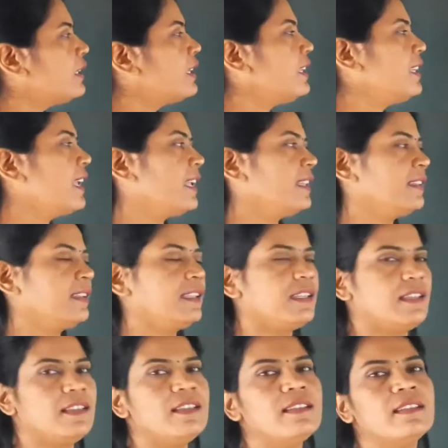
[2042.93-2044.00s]
than
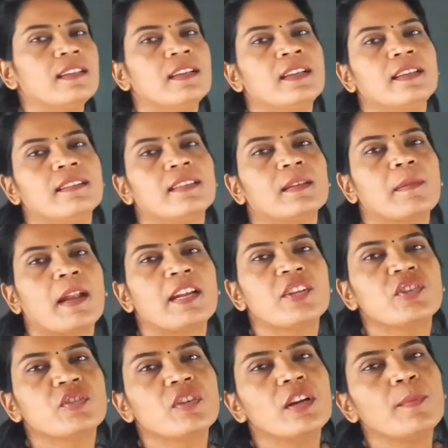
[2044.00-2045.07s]
this, some
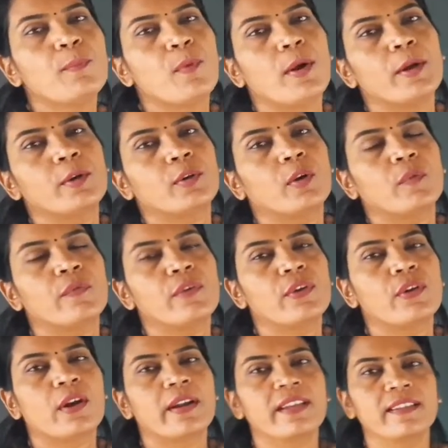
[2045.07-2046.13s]
additional point of
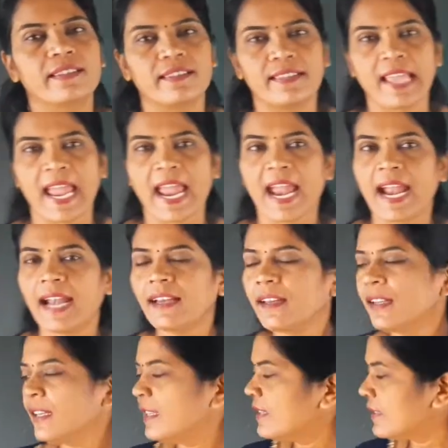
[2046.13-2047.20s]
viroid is that,
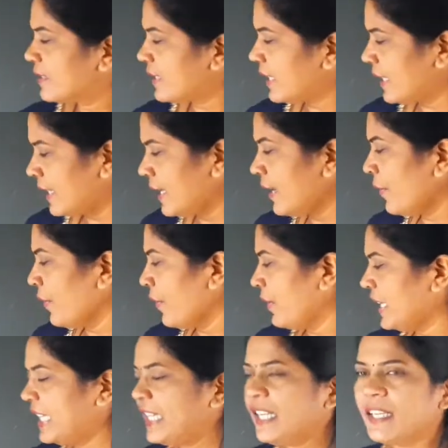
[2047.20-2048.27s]
see
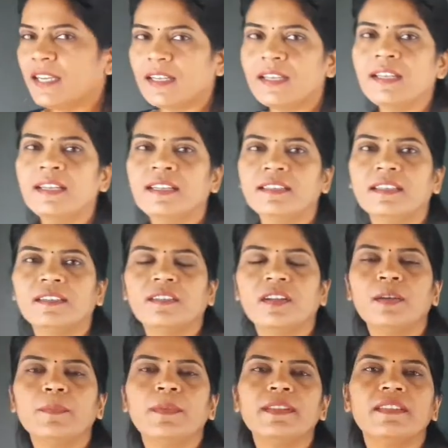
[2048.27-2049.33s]
here the term
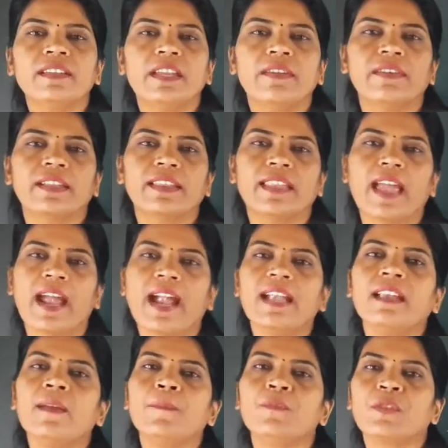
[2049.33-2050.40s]
is given that
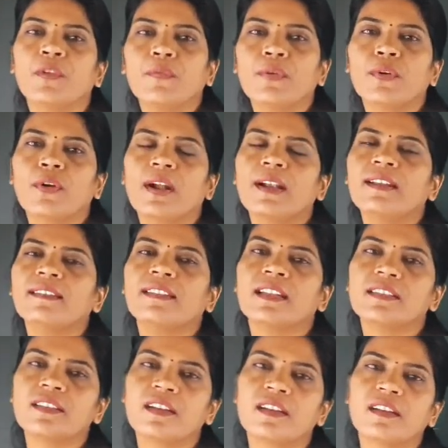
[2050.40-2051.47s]
viroids are
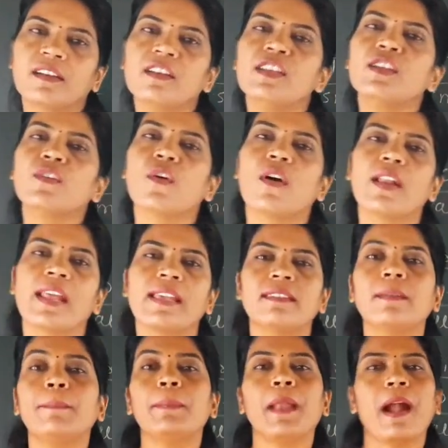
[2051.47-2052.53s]
generally called as a
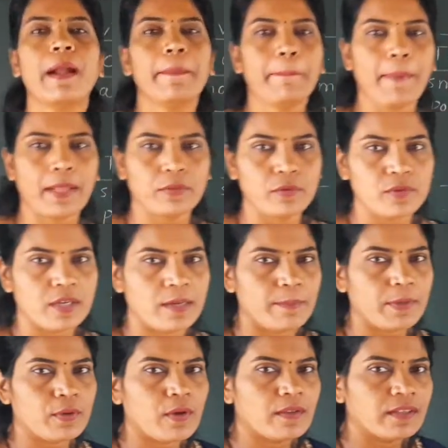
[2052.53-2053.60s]
plant pathogen
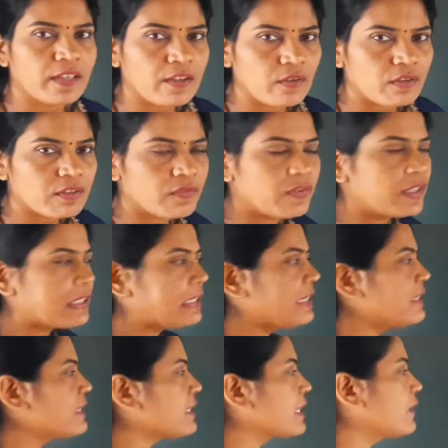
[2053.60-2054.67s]
because it was first
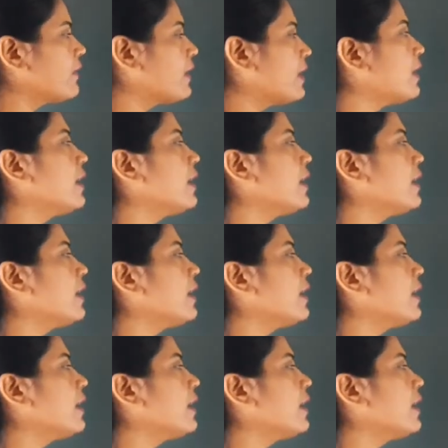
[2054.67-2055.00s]
discovered